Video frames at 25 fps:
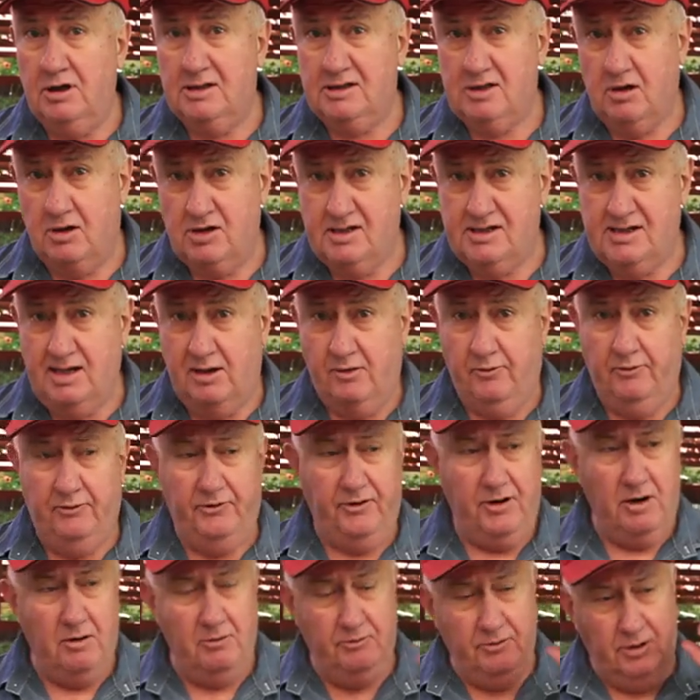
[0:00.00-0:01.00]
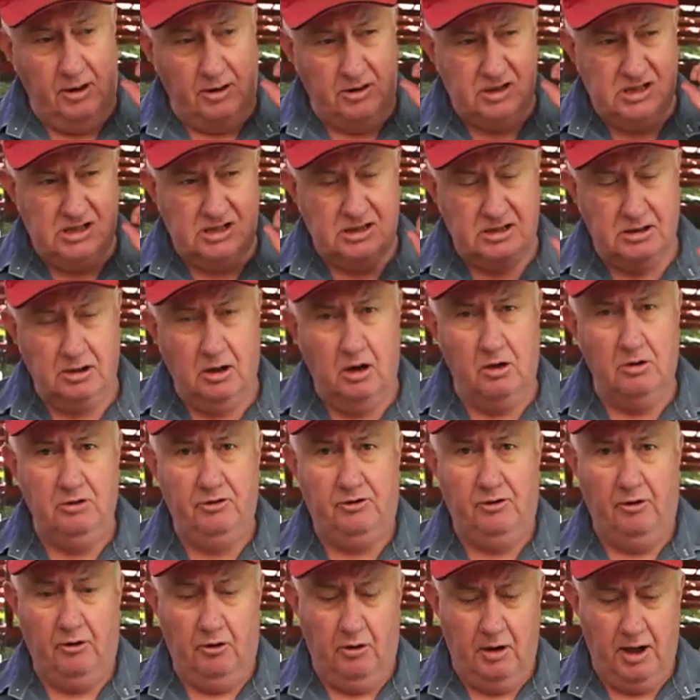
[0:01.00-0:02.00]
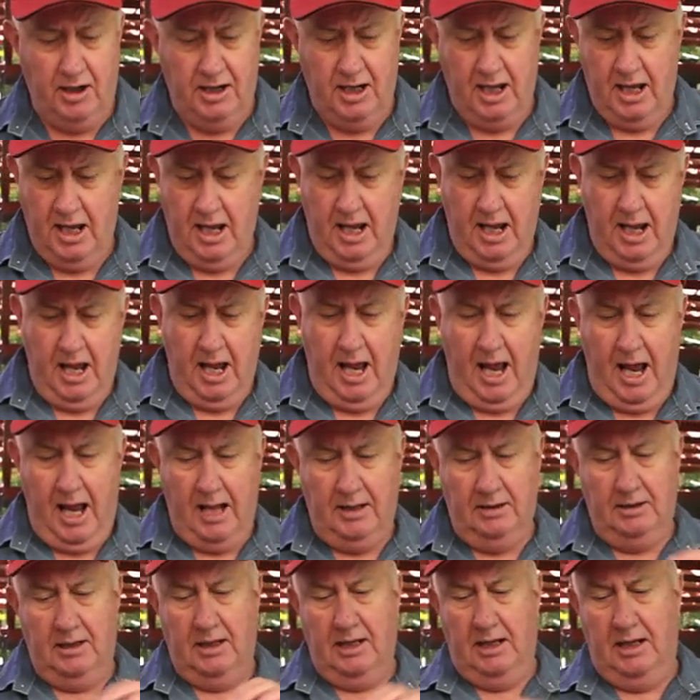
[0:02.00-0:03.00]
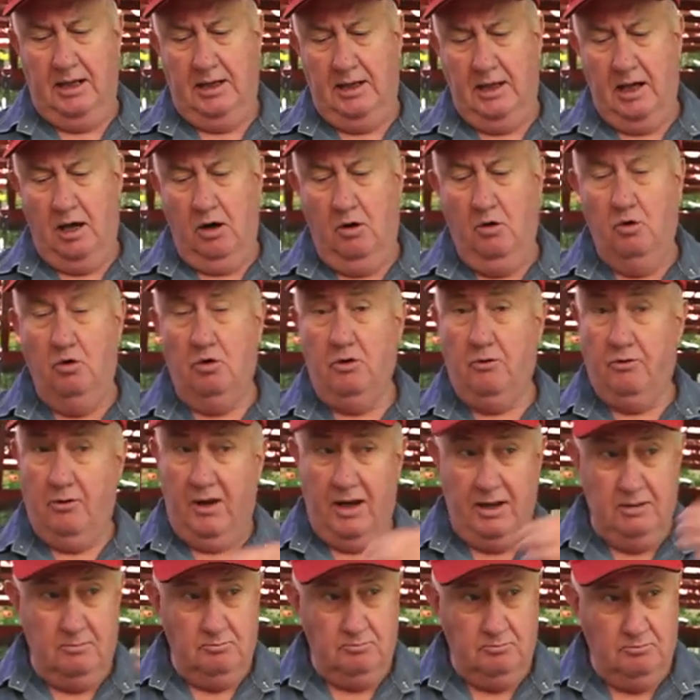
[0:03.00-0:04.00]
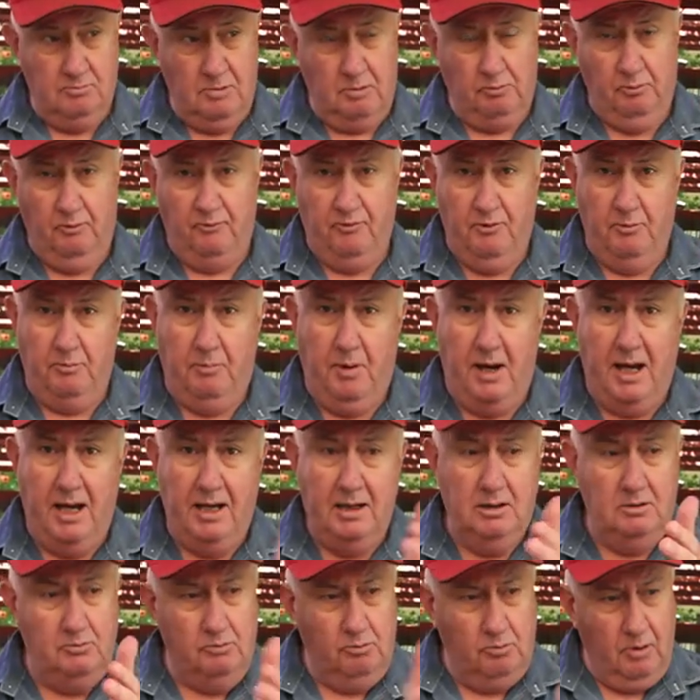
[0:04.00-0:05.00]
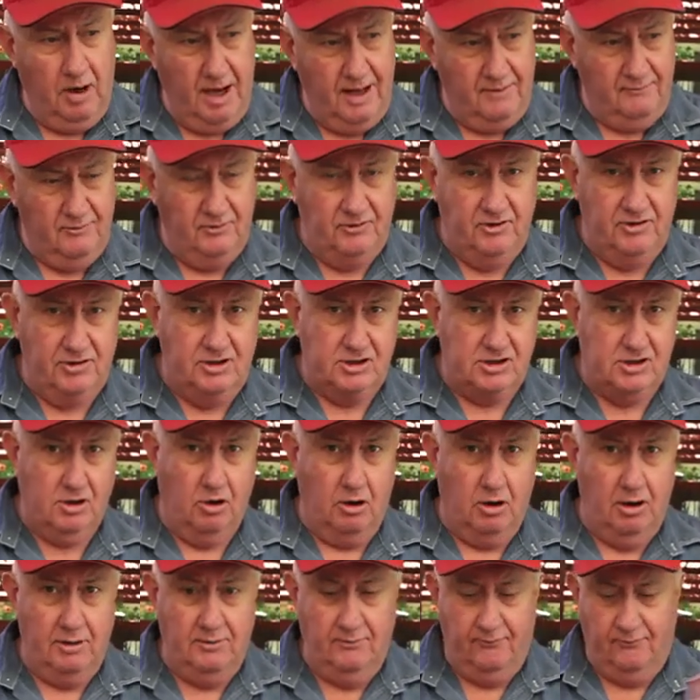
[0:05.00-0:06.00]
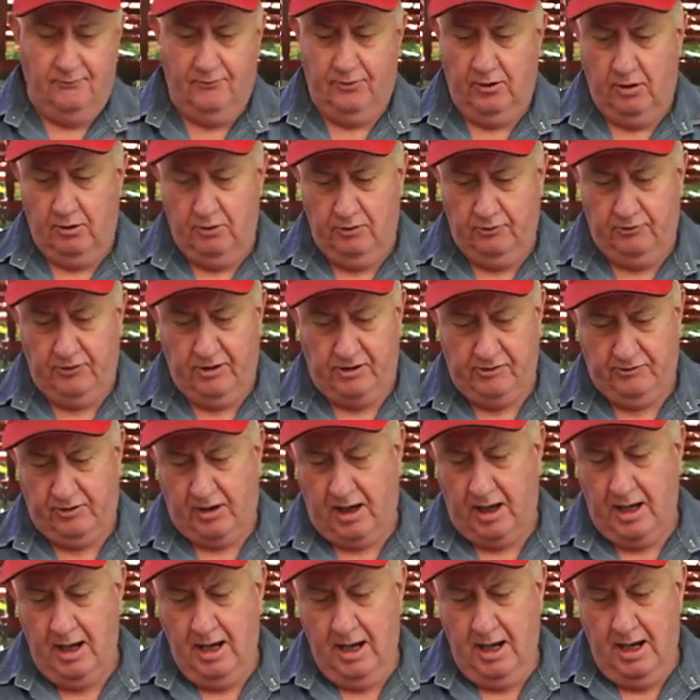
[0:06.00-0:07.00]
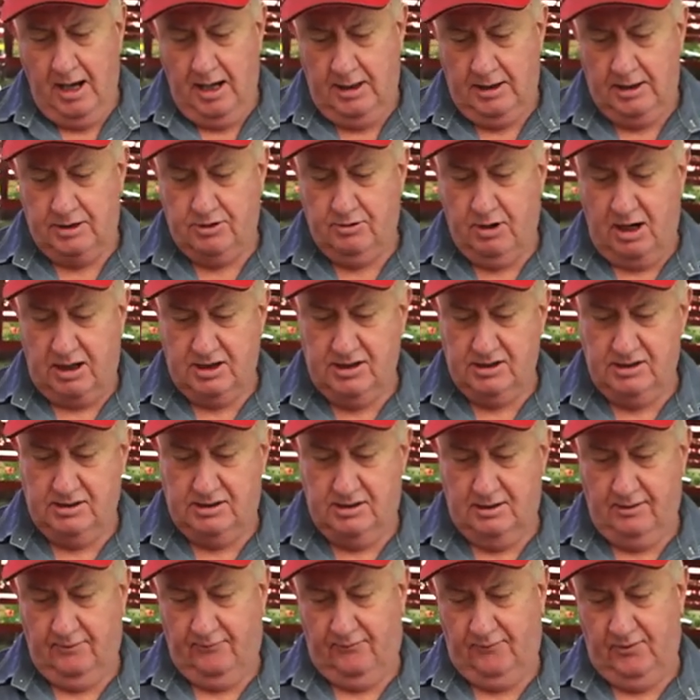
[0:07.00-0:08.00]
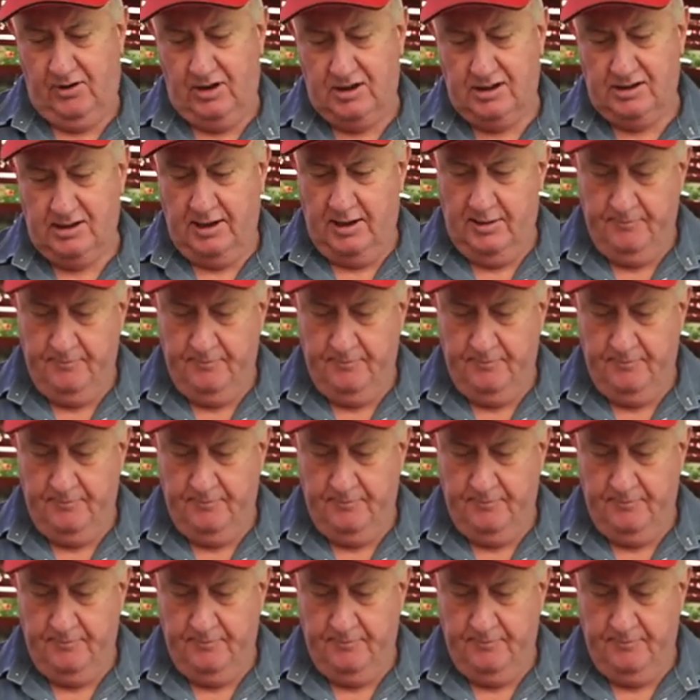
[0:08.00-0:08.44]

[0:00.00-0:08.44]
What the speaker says: so it settles there in the slow tide, and the hook then with the bait wavers in the tide and flows as an attraction to the fish.